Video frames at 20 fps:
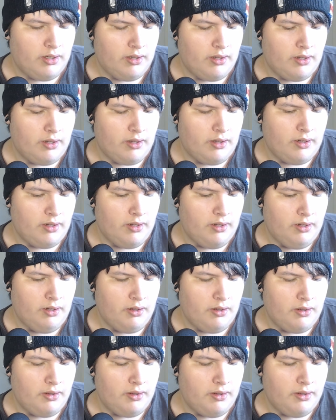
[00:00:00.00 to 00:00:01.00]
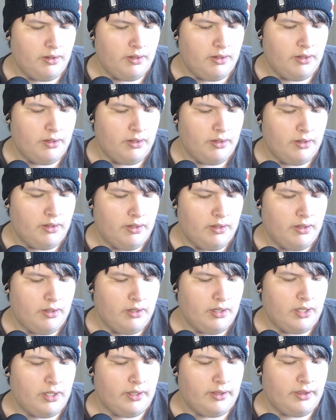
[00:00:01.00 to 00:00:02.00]
Okay.
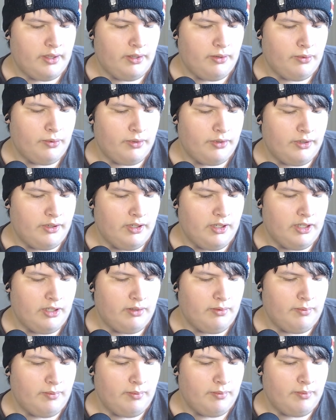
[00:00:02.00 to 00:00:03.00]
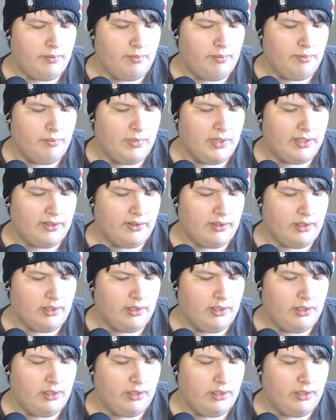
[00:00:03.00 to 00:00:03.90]
I think we're done mixing it.